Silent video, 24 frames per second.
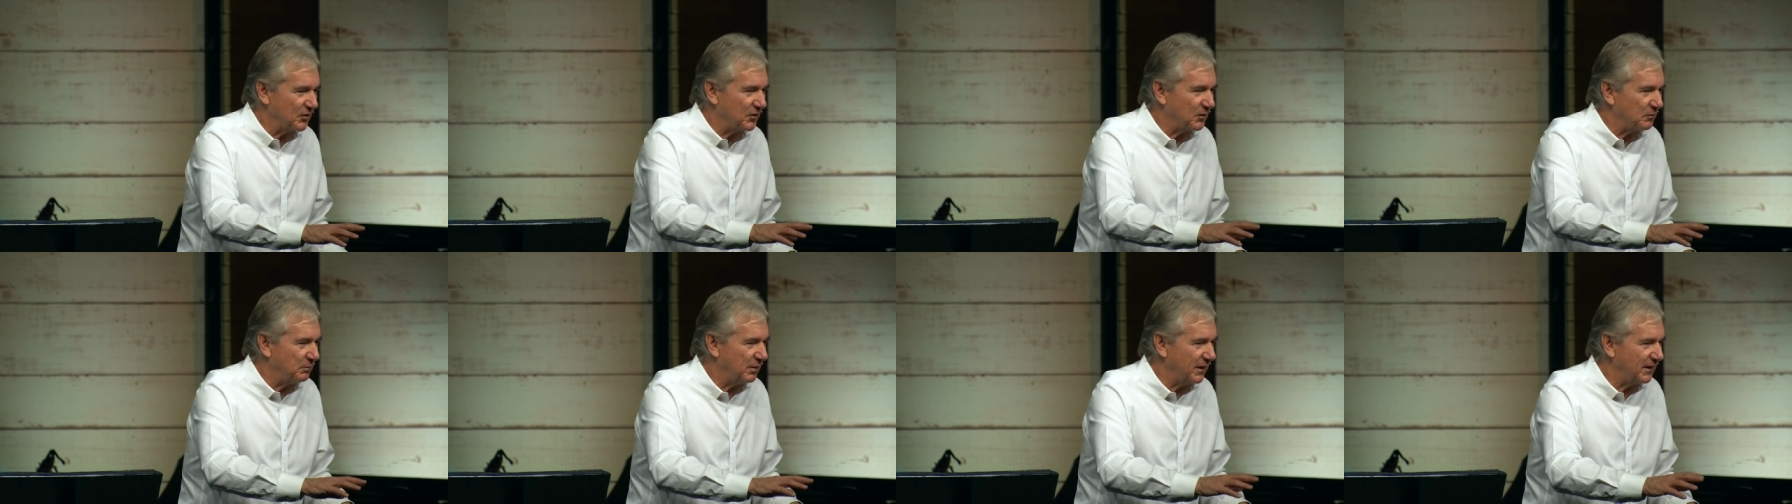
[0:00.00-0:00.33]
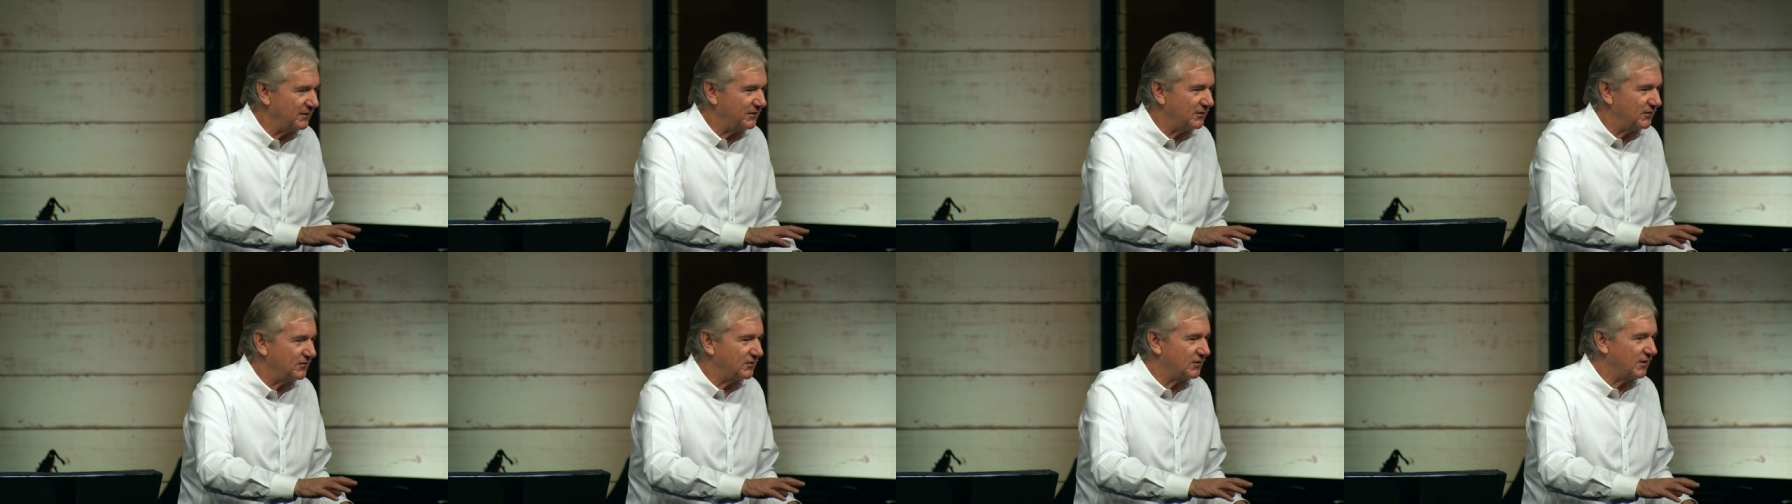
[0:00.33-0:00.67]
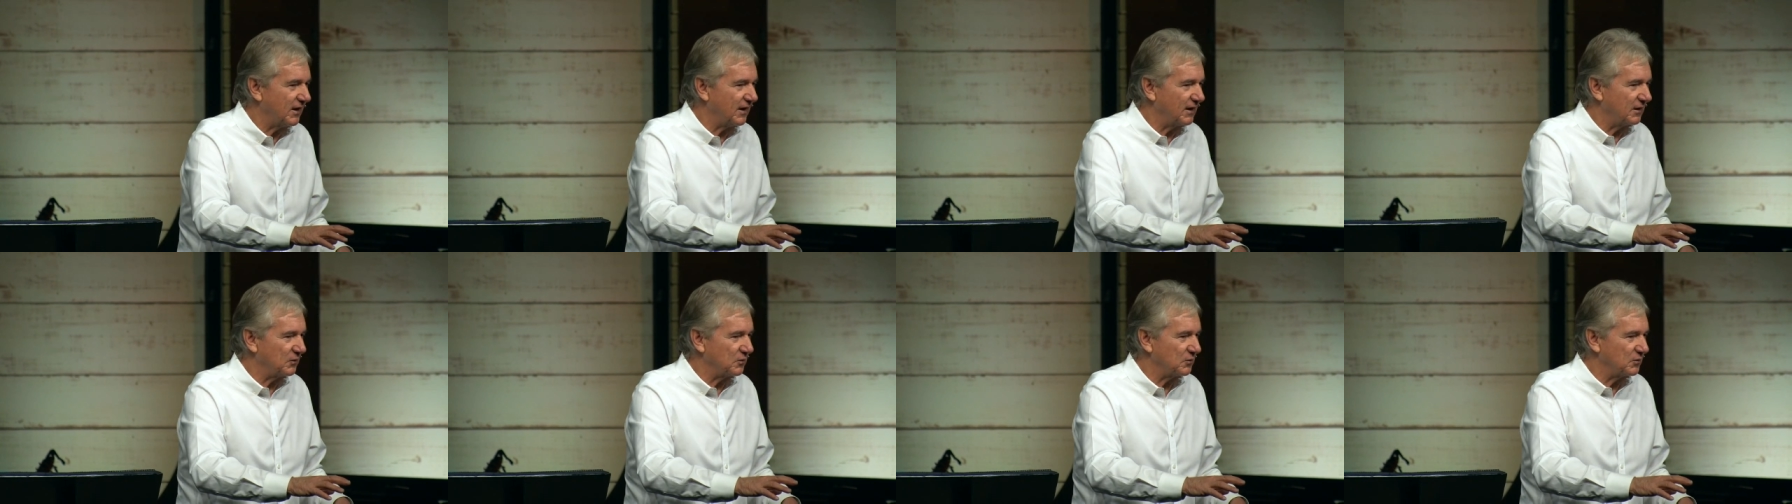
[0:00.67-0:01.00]
You could pet these
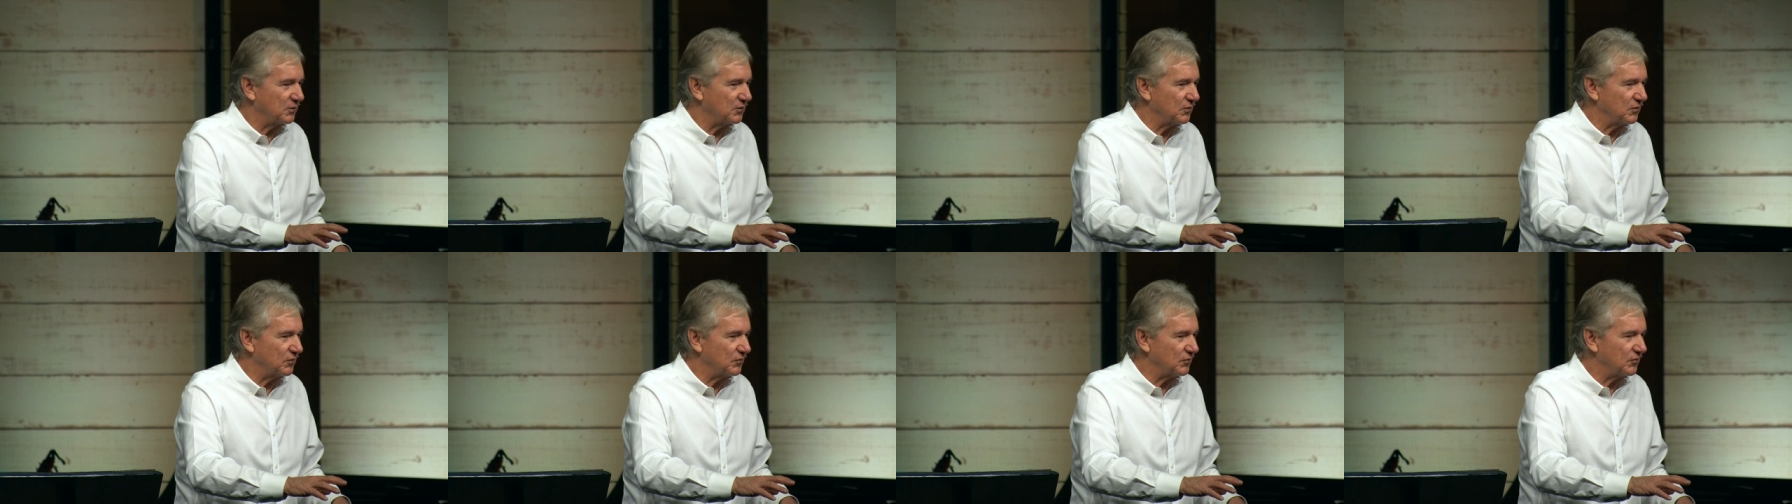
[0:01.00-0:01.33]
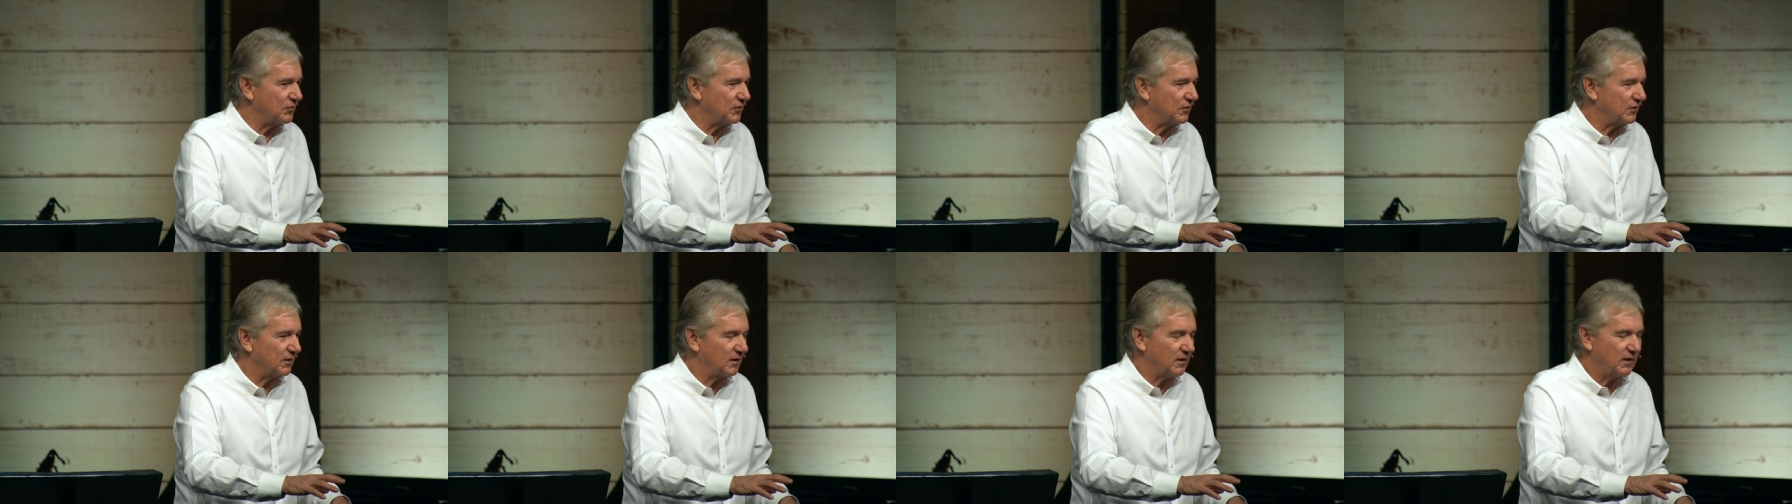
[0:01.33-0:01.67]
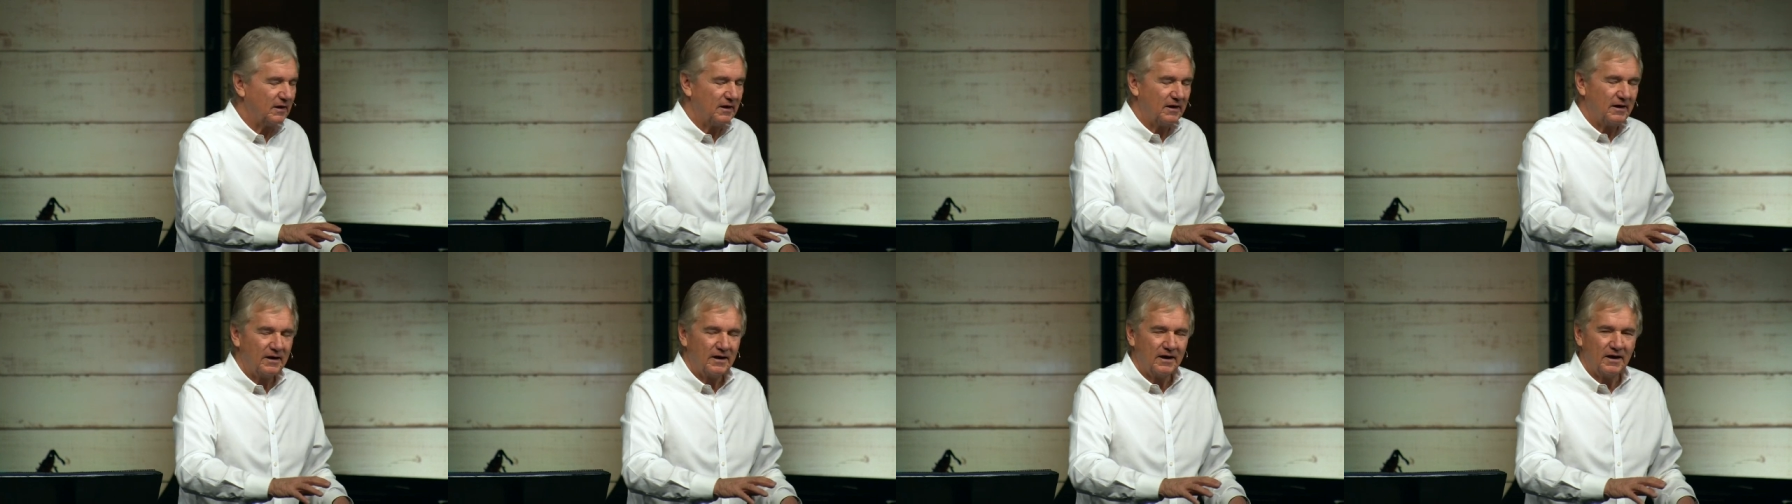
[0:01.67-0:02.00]
kangaroos,
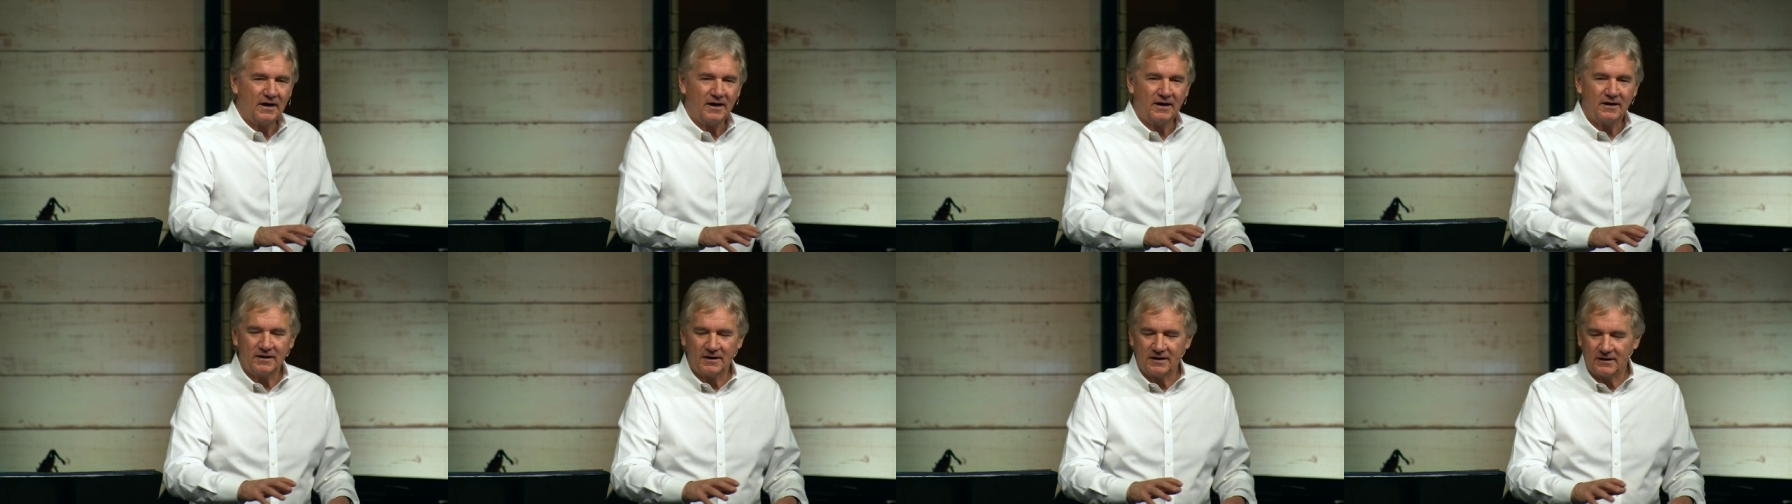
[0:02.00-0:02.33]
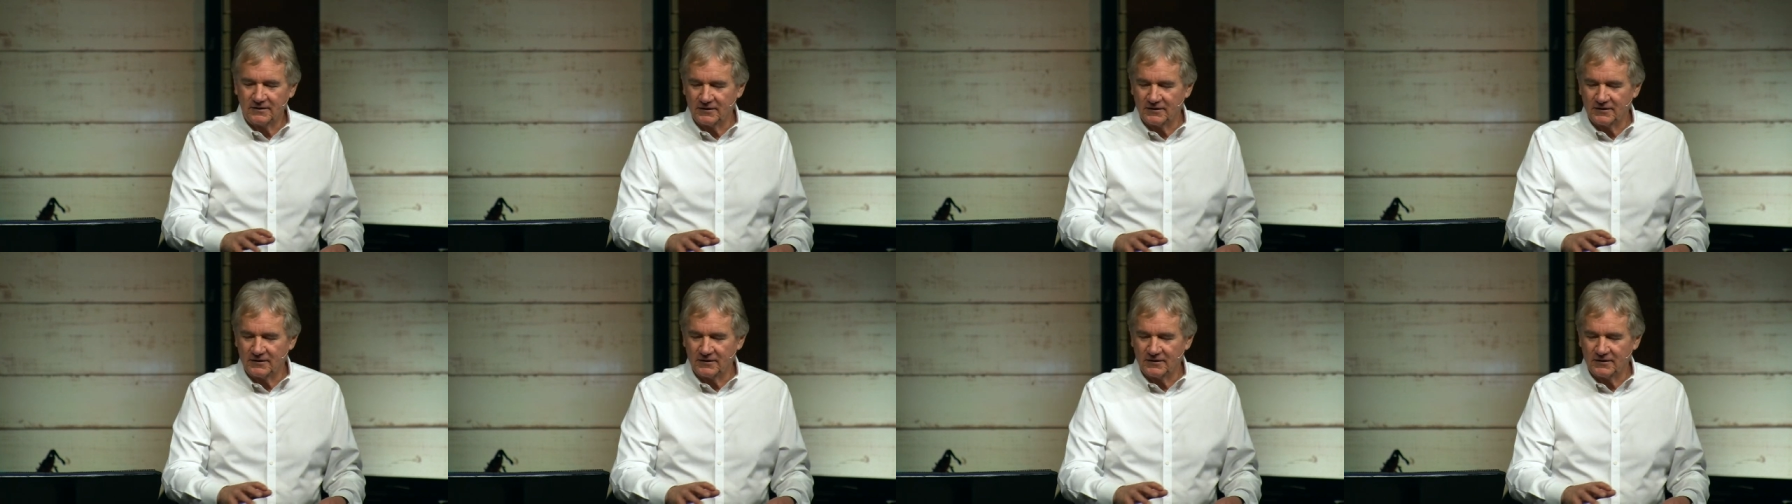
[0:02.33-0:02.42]
and,